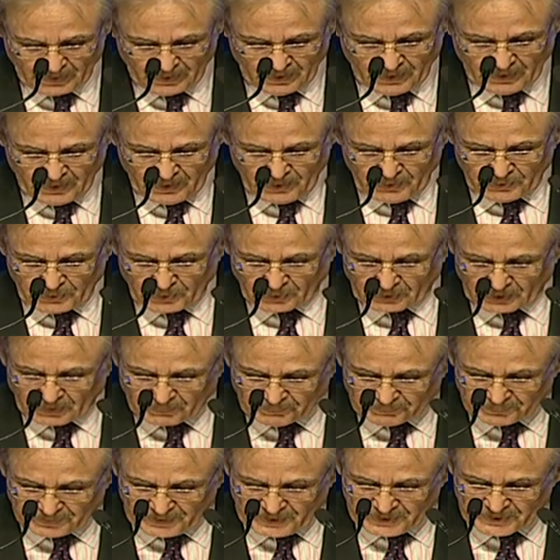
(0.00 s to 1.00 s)
Your
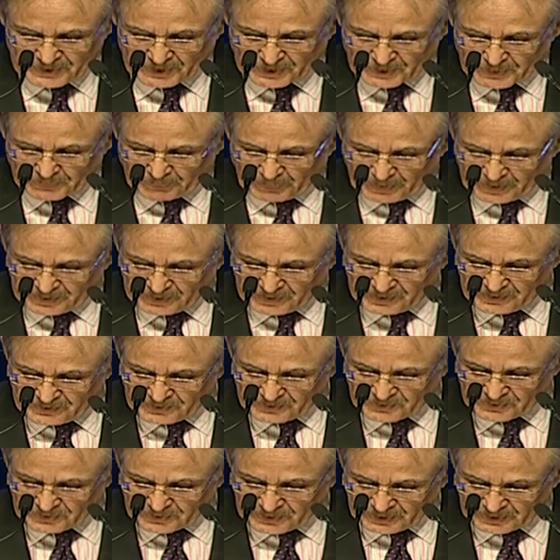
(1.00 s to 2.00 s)
company's
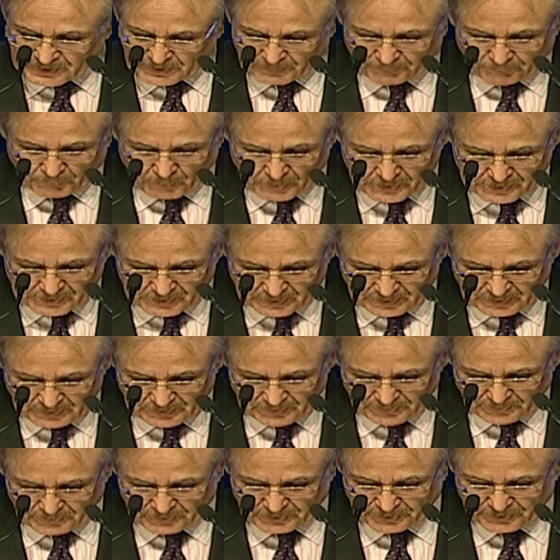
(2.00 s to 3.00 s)
experience is a pointer
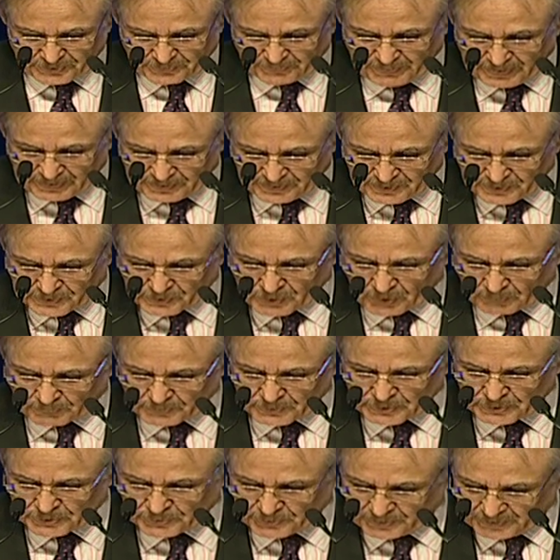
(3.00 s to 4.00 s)
to the tremendous
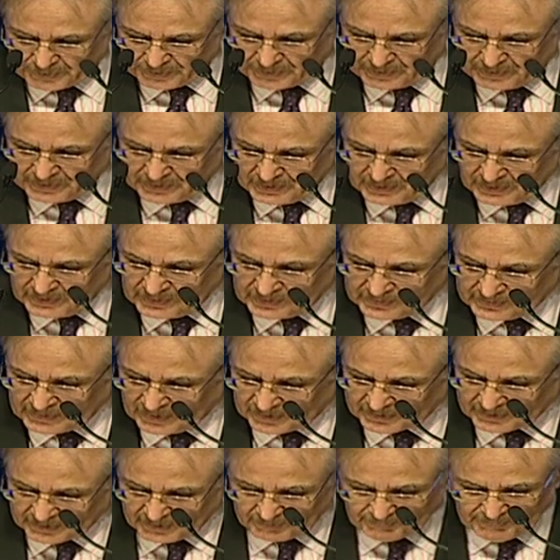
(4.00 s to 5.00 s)
opportunity that
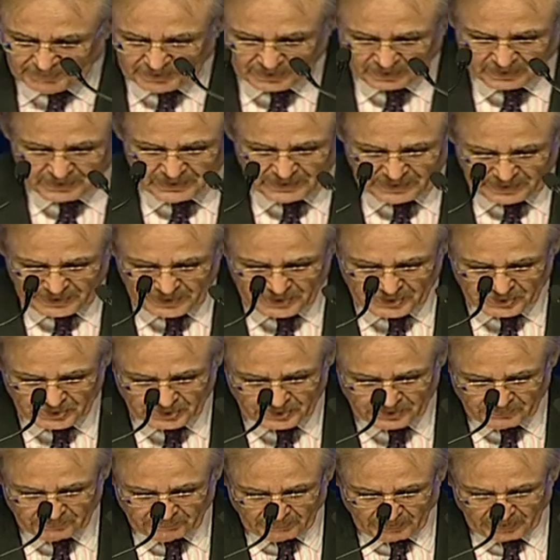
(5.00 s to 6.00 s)
can be unleashed
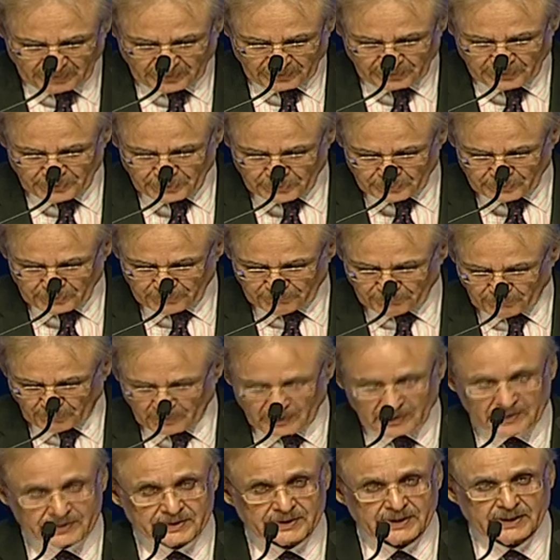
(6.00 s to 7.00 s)
by conducive
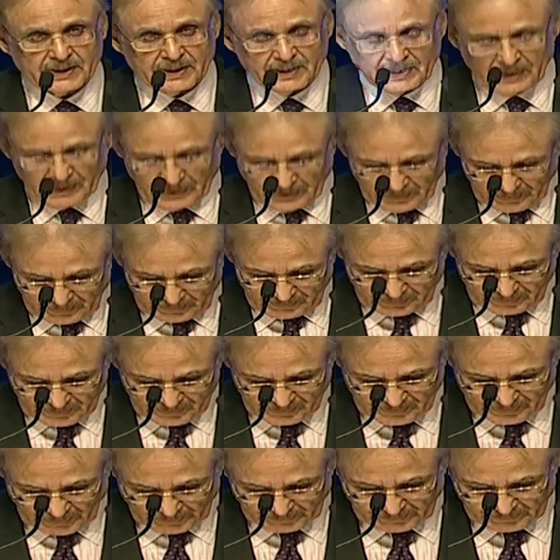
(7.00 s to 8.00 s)
policy in this
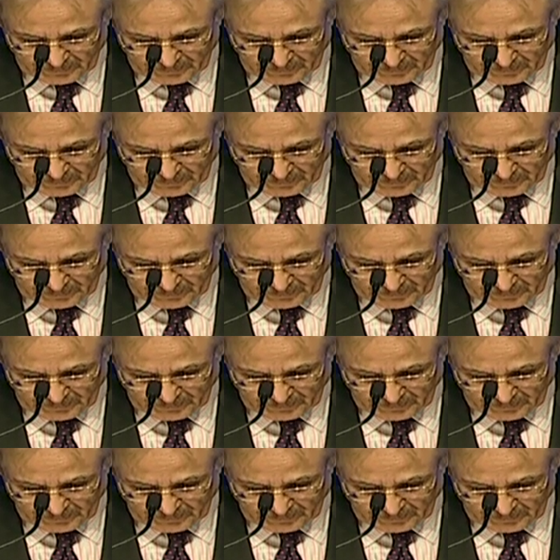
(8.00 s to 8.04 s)
sector.